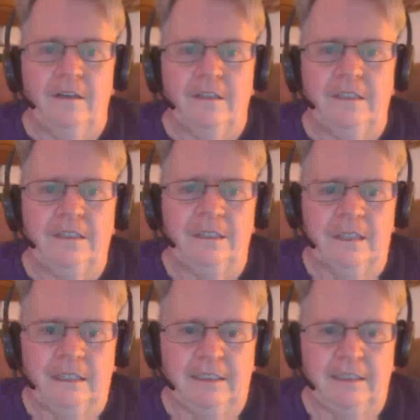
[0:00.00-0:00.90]

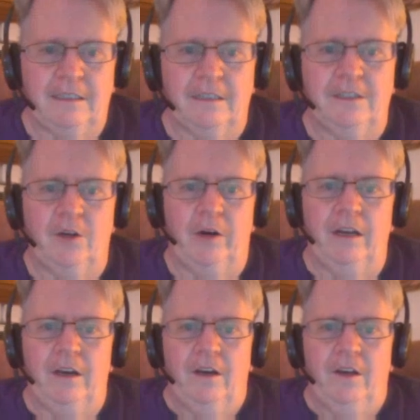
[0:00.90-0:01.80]
66. Let's do it.
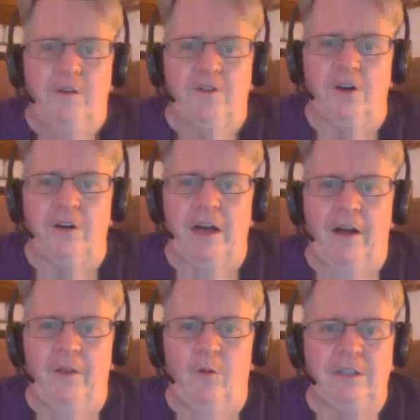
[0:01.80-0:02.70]
You turn
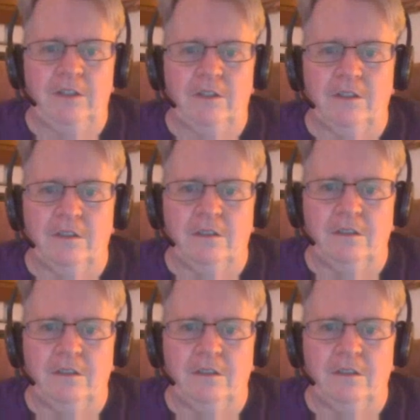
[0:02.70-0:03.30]
down the western